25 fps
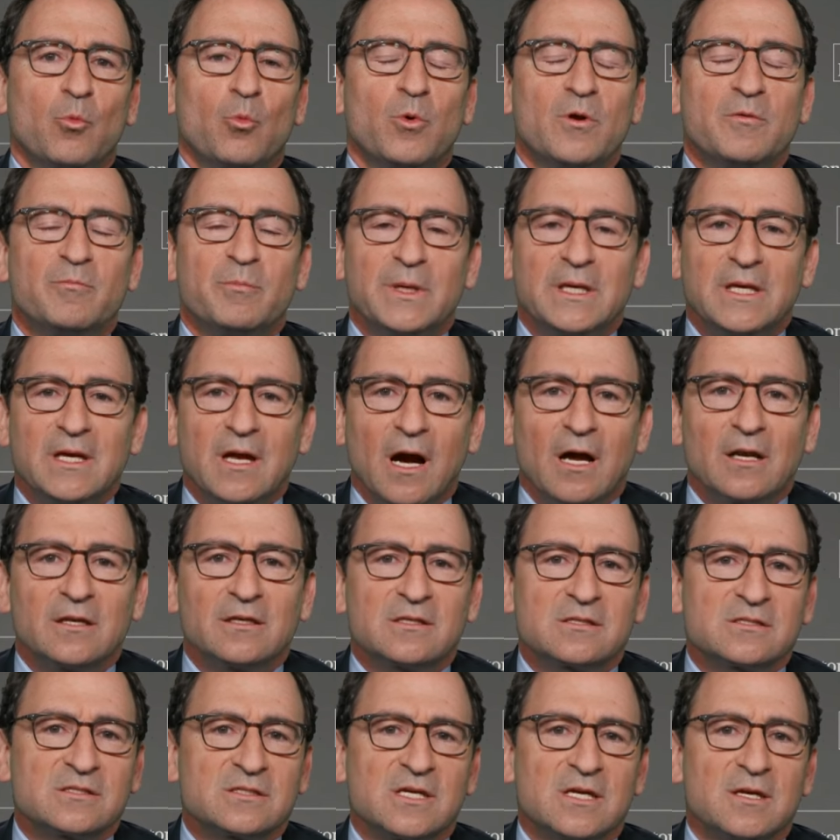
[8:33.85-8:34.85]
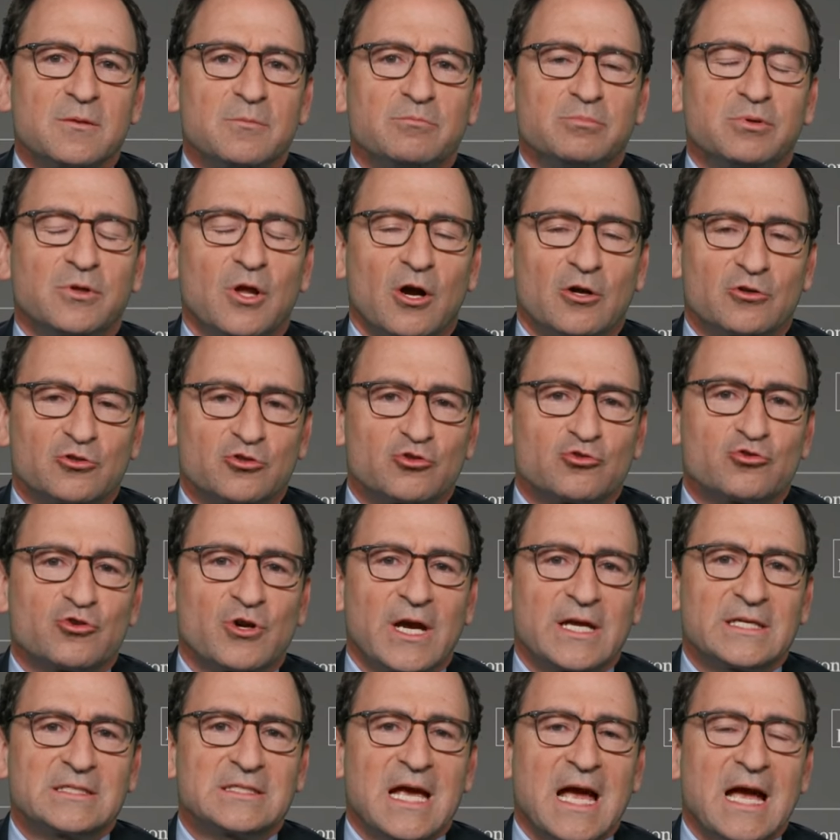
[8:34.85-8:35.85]
We've begun to see larger
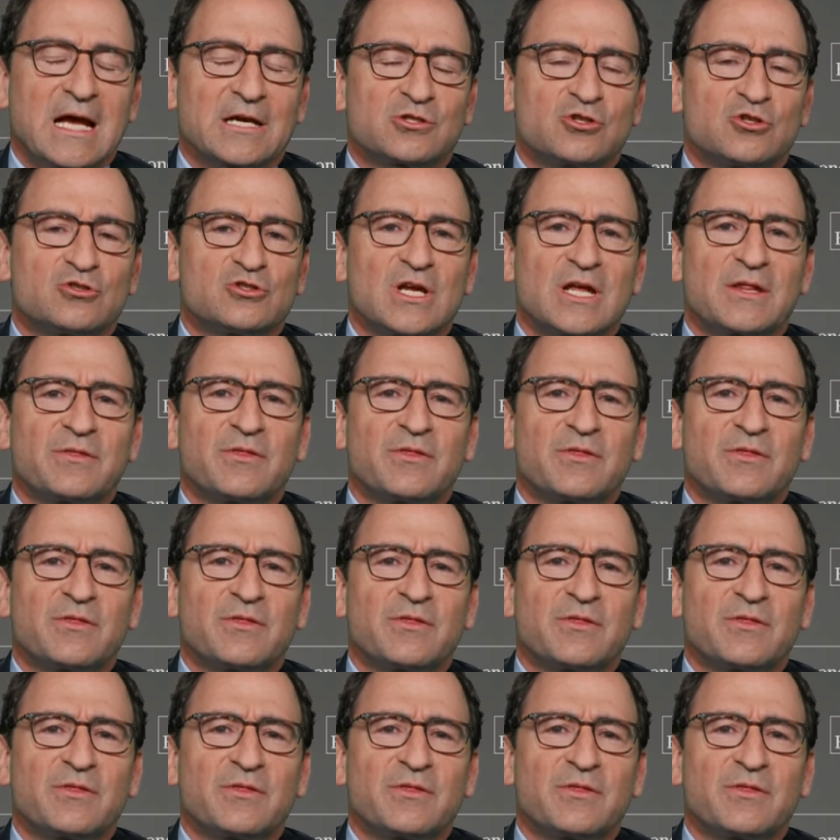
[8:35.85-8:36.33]
transactions.